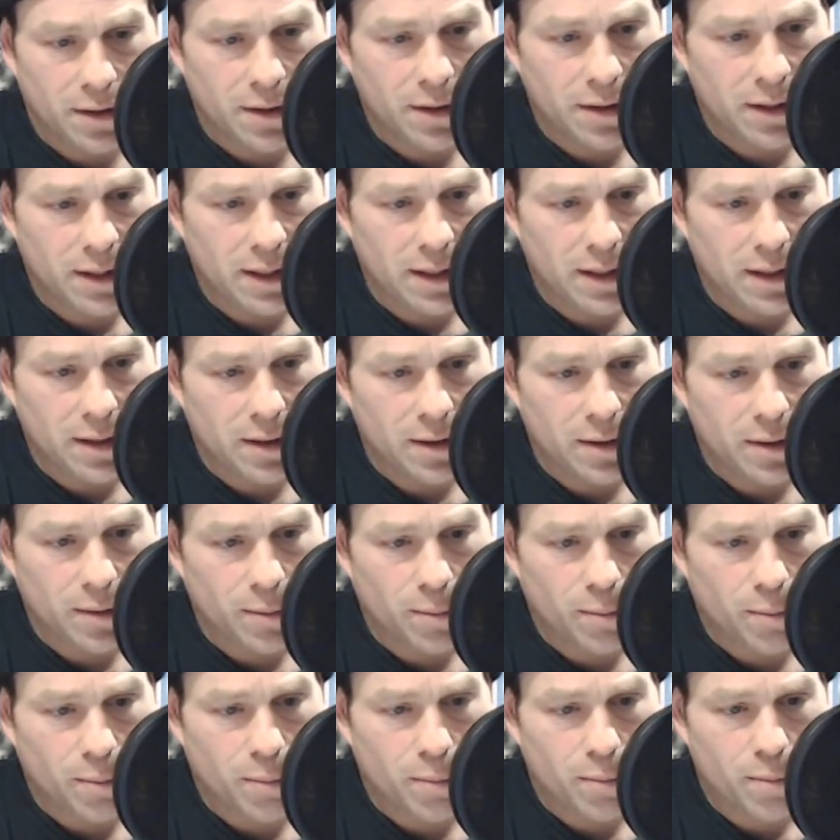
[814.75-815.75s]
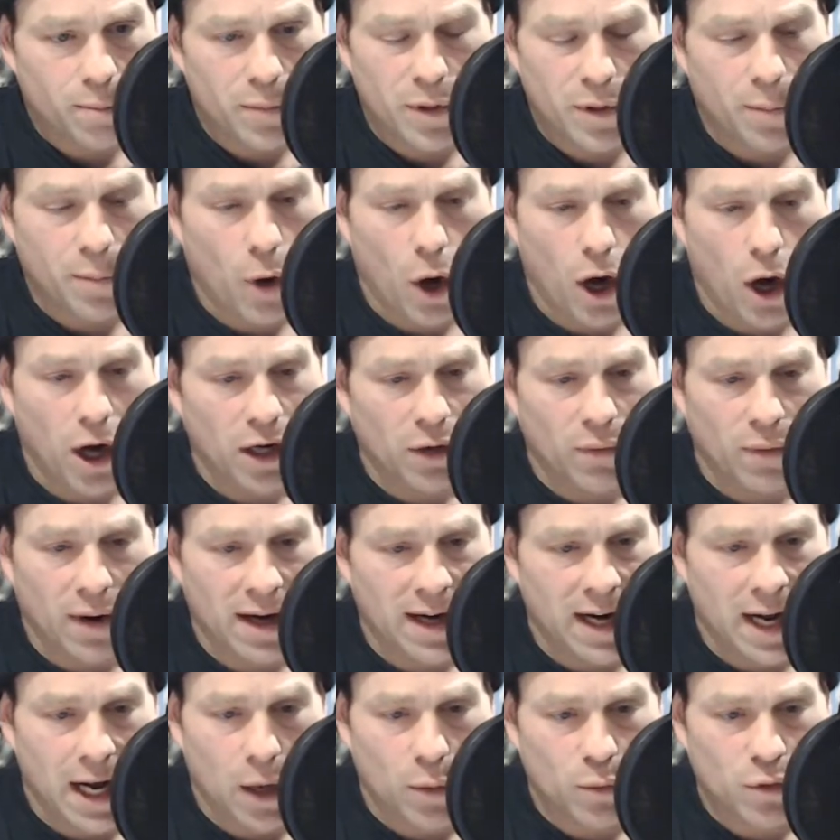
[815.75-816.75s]
the party
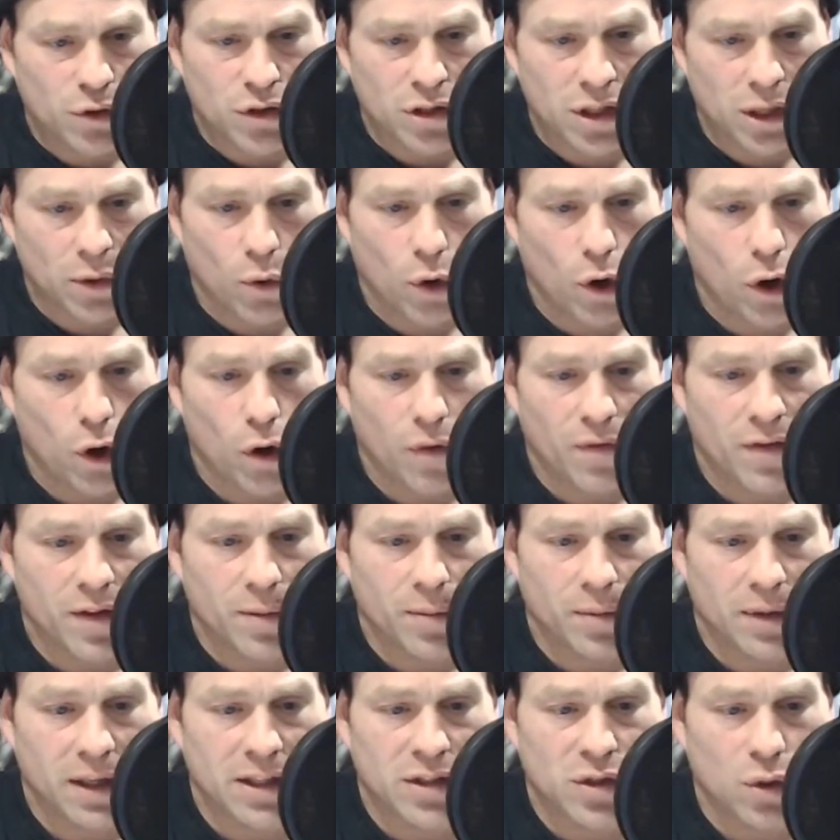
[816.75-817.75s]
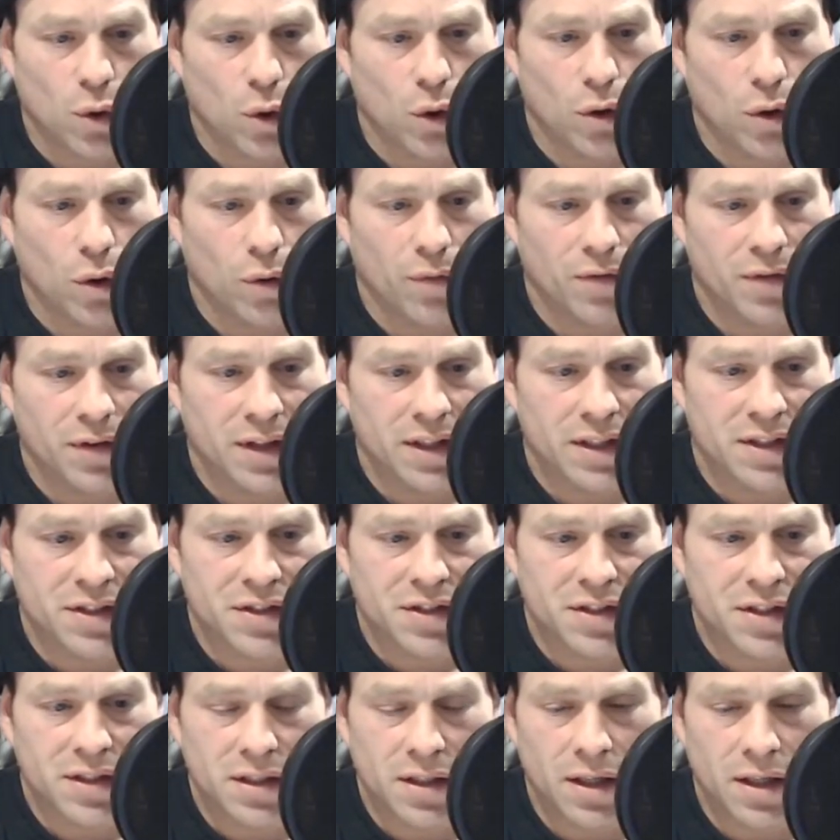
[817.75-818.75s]
right now they're all over the place, all over
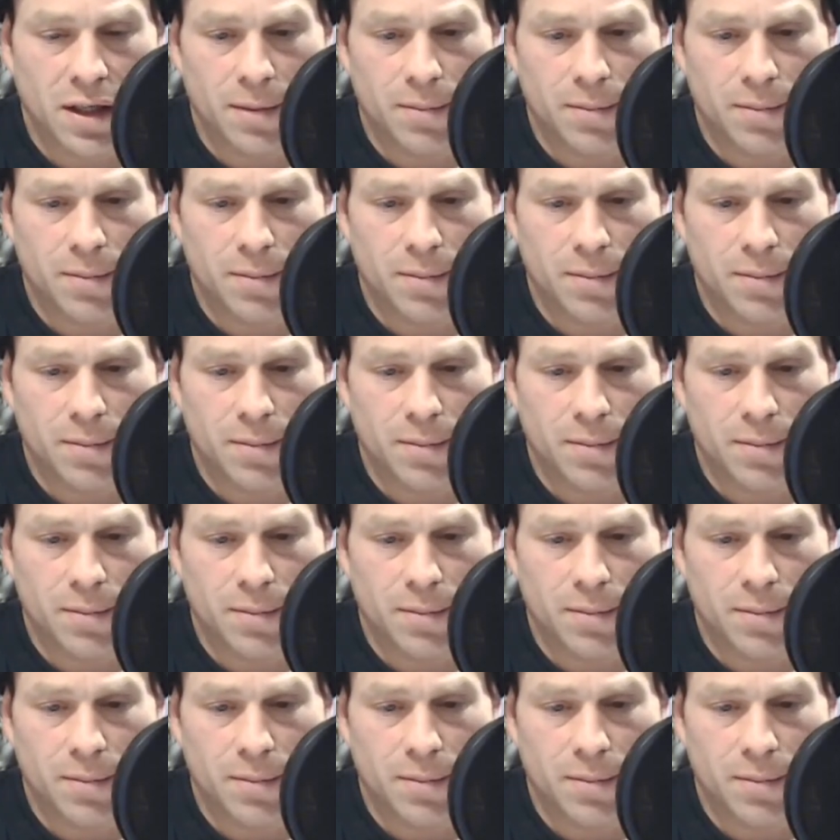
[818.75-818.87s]
this.